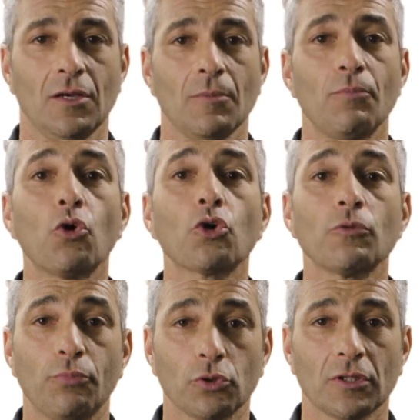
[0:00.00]
For a
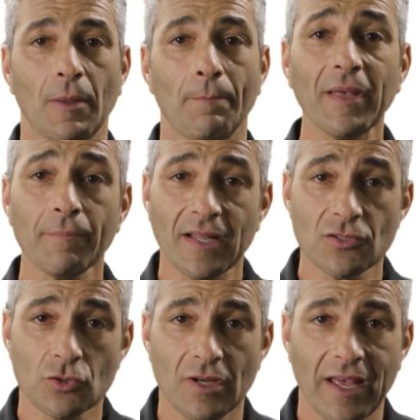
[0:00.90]
beam
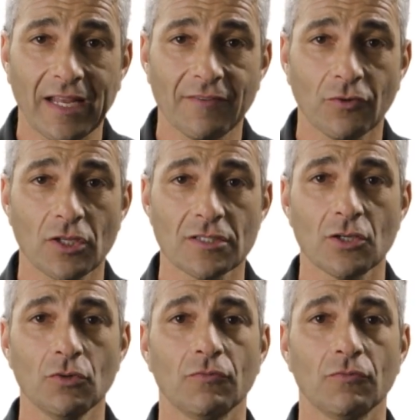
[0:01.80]
perpendicular to the foundation,